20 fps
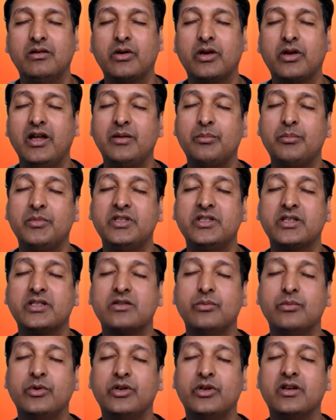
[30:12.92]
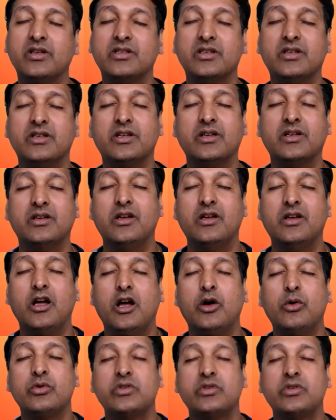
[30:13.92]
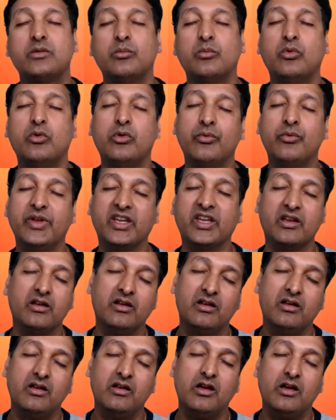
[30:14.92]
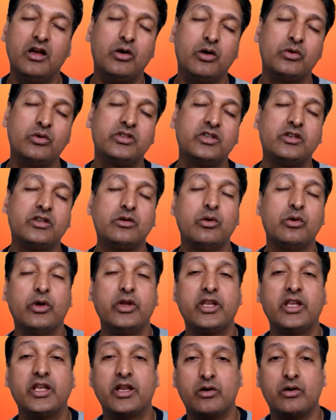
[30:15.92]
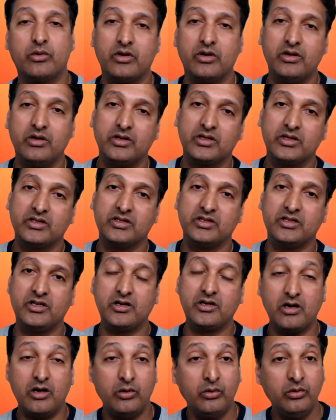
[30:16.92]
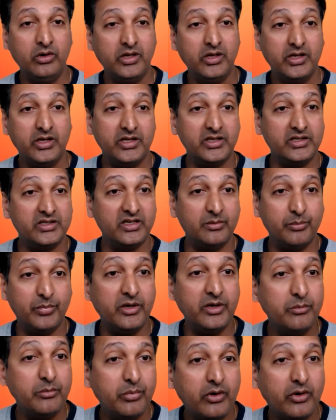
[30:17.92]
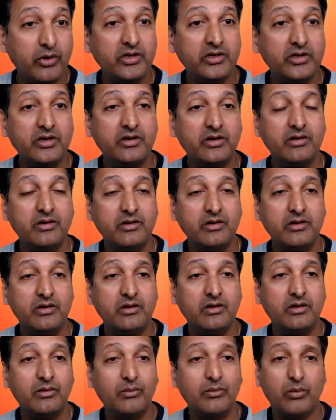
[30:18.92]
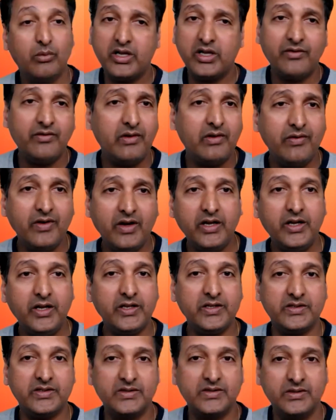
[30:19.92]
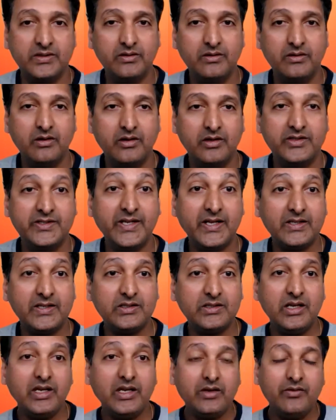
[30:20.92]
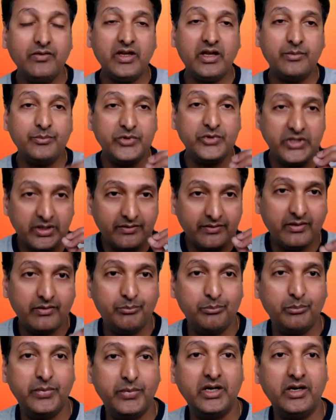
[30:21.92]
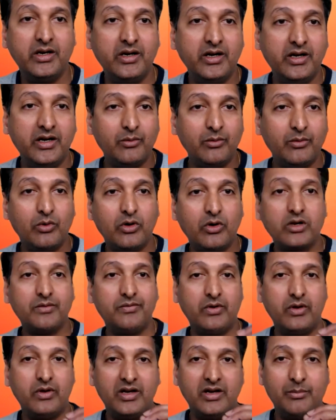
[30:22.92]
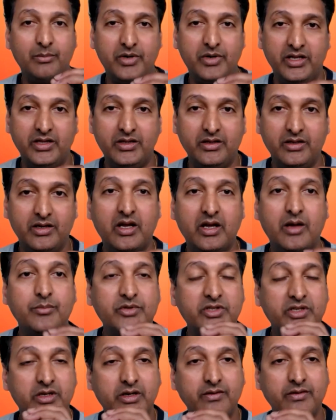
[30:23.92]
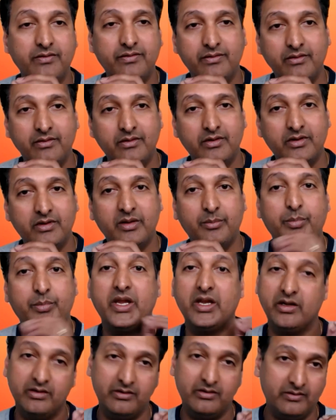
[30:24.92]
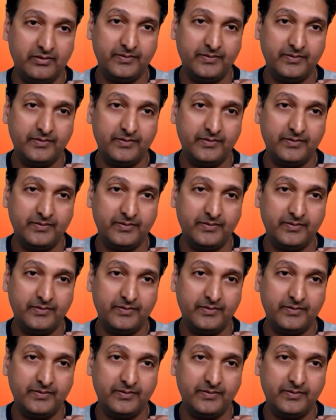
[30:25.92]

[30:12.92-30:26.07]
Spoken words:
Okay, let me just witness it. How is it moving? How is it going around? Is it round? Is it pinpointed? Whatever way it is. Just like we observe a bird and a waterfall and a breath, observe the pain.